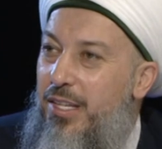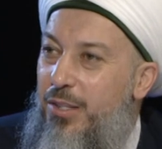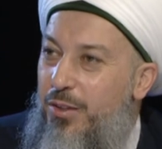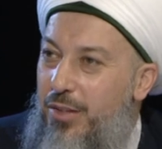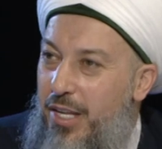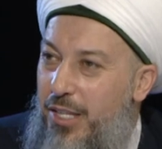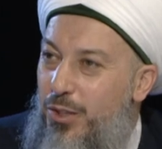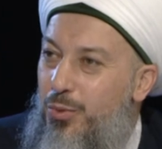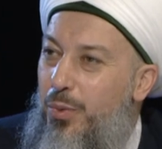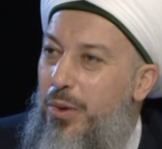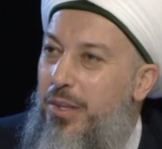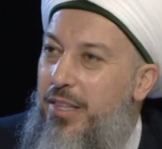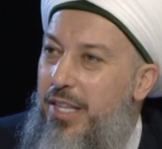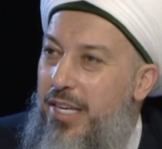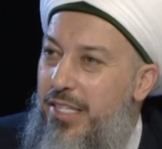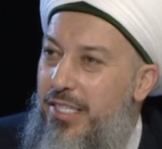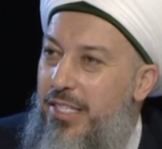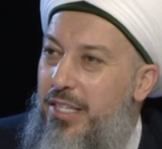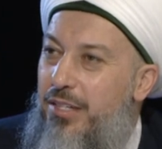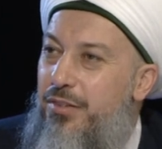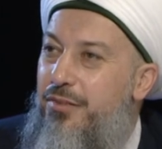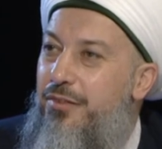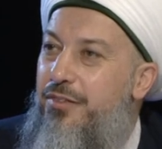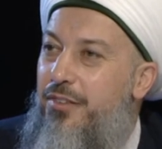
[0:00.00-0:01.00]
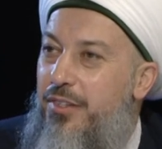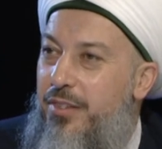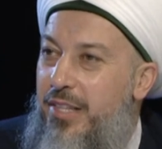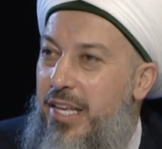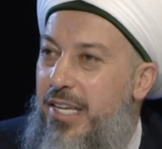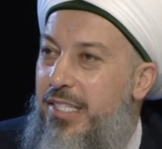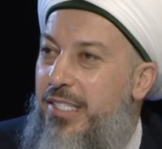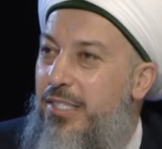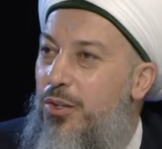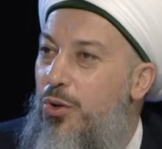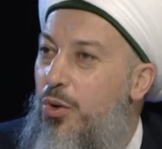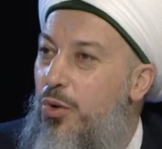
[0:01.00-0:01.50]
That's what they see. They
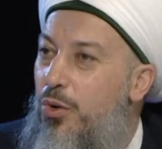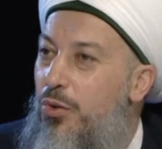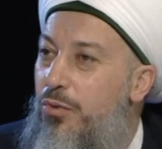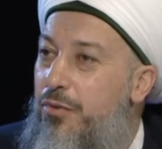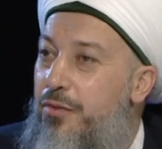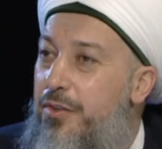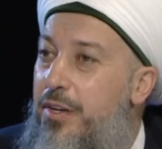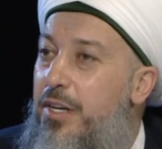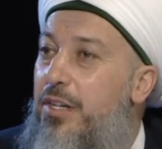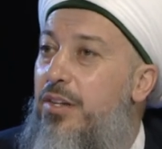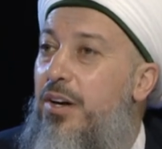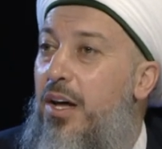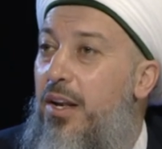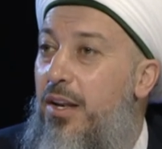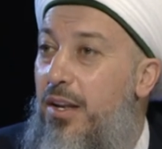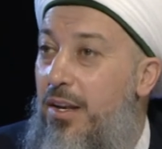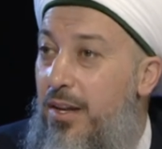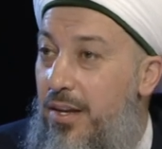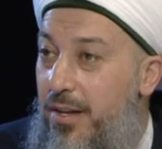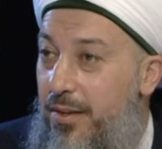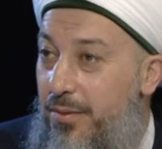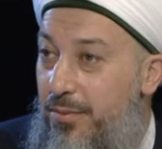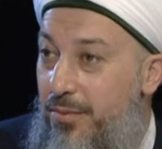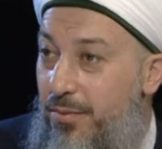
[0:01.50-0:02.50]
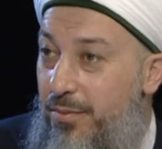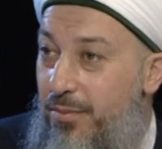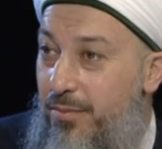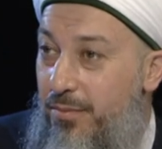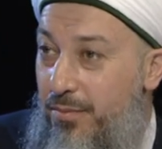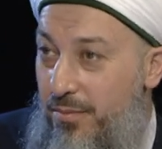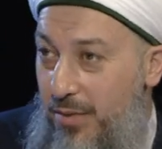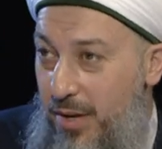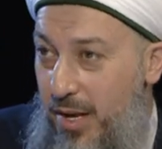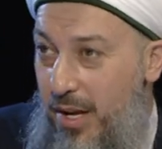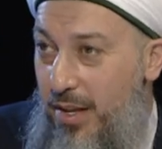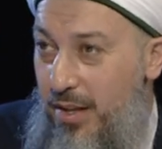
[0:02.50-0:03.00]
go, fear Allah.
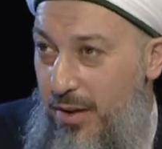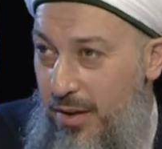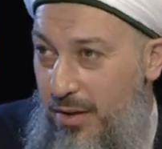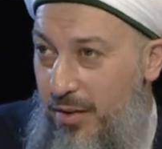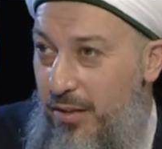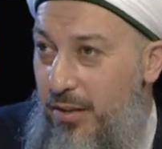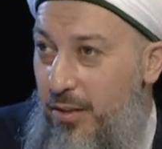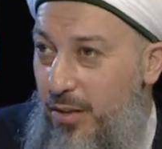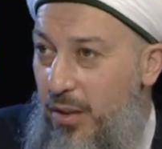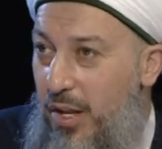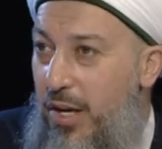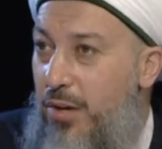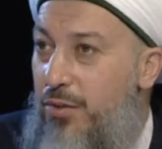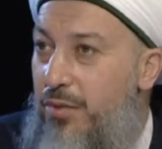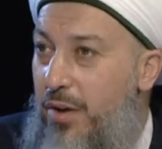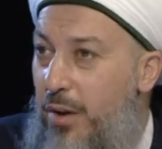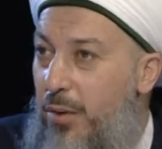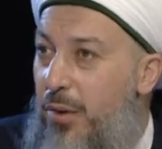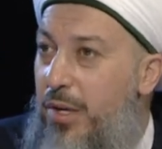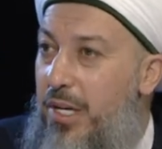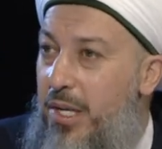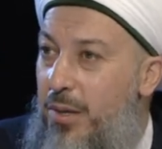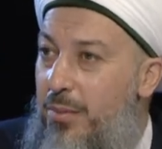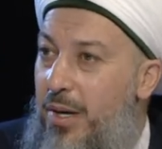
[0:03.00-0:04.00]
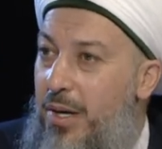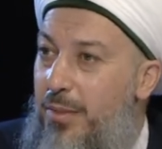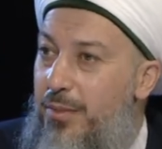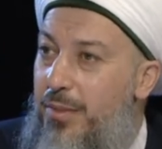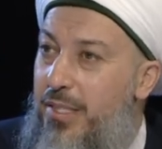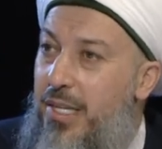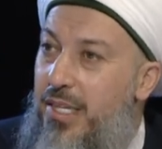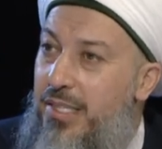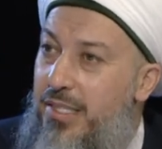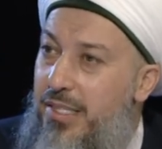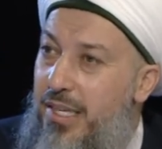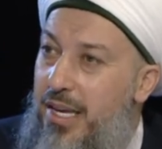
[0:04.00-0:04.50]
A lot of our imams,
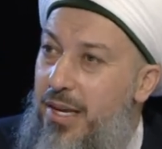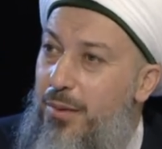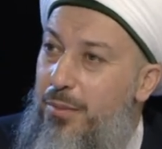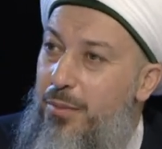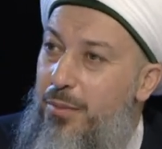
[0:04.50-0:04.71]
they say,